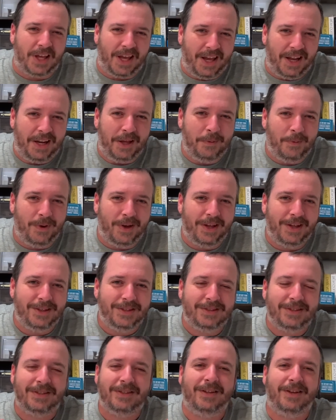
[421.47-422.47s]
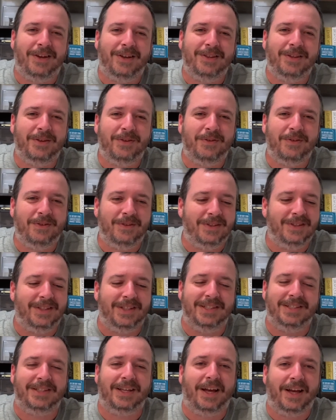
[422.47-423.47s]
anyways on the
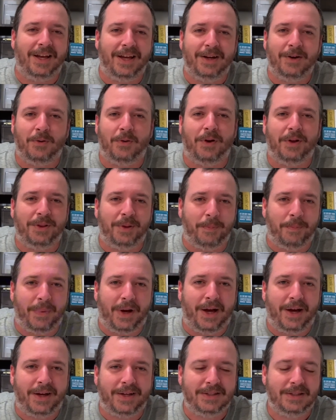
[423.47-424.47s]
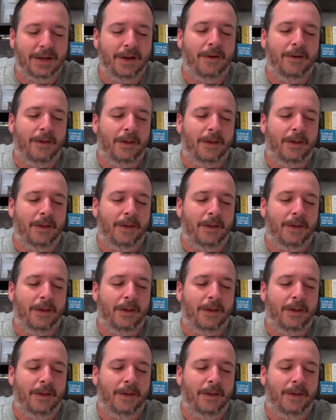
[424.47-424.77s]
design or on the box,